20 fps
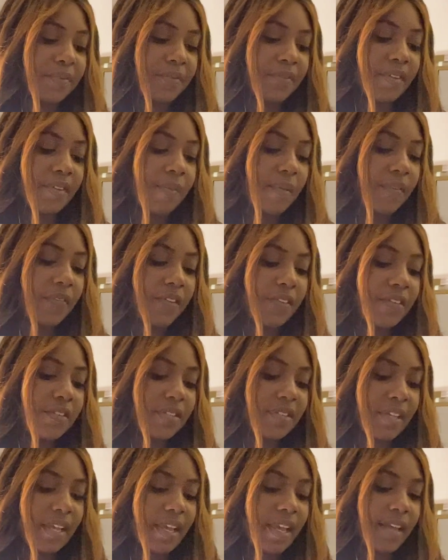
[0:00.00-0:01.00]
Some of you,
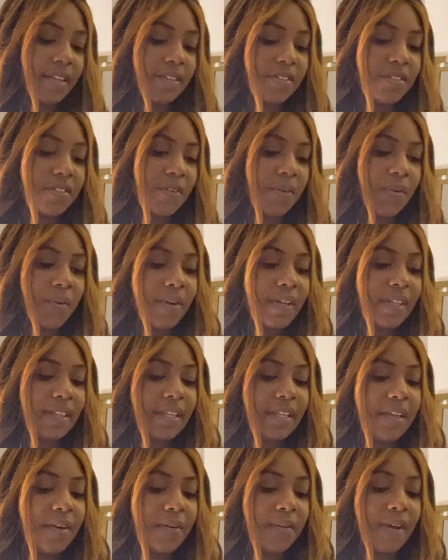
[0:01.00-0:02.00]
there's a Cancer or a
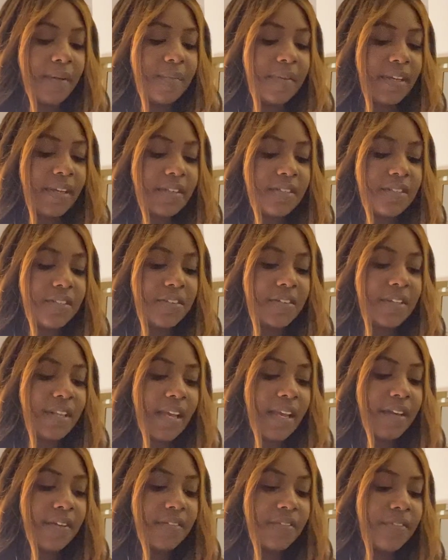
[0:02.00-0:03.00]
Leo coming into your
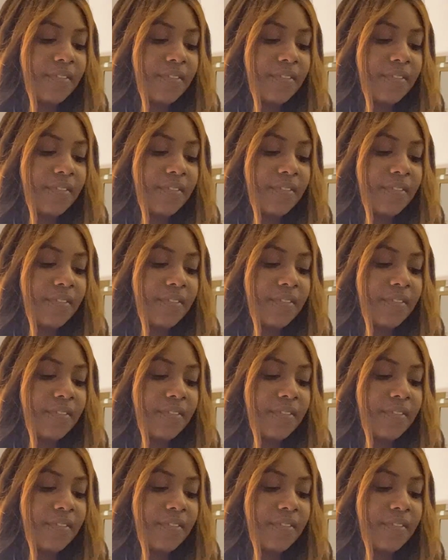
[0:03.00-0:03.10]
life.